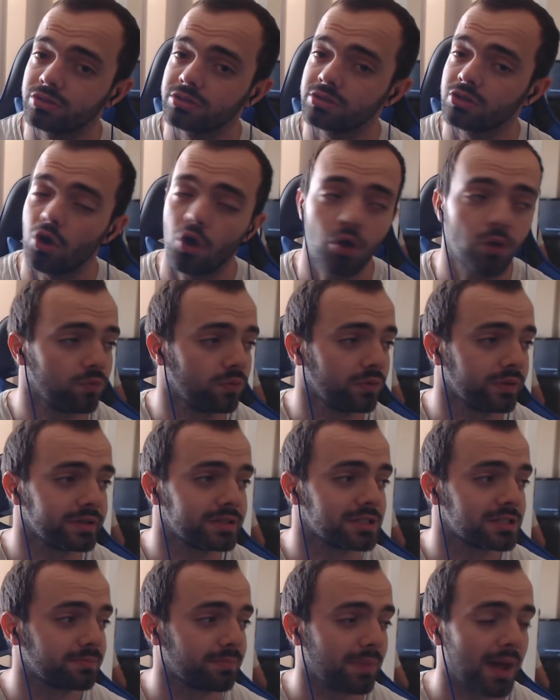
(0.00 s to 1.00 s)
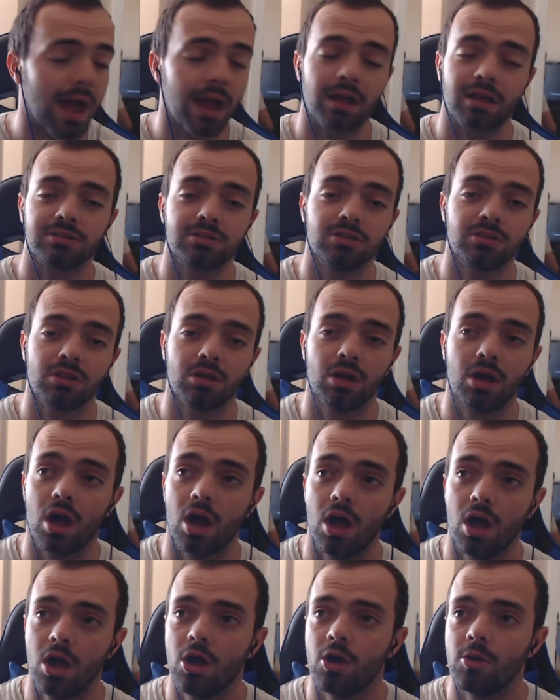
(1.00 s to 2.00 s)
So hopefully this is back to the
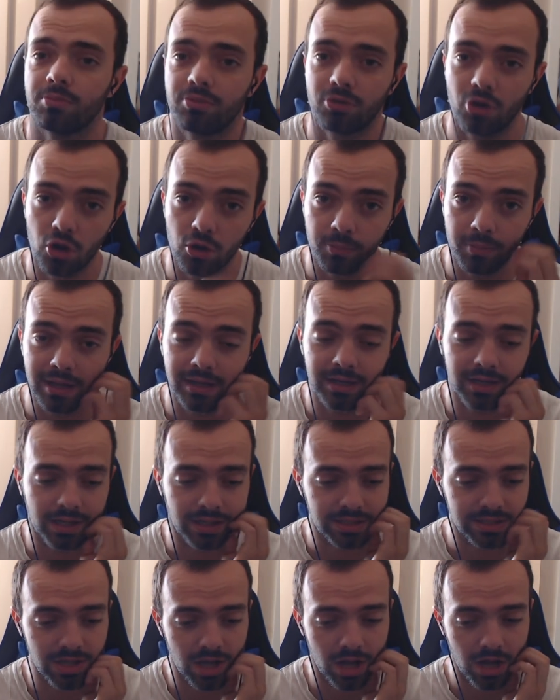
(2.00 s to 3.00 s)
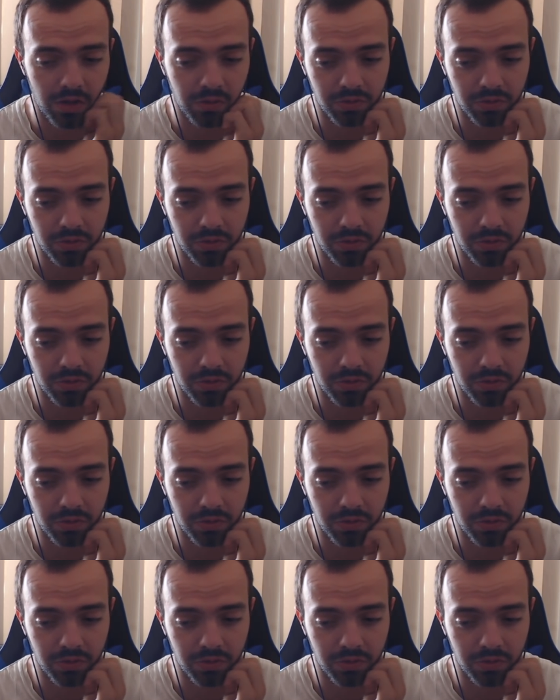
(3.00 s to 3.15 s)
pro-bending style.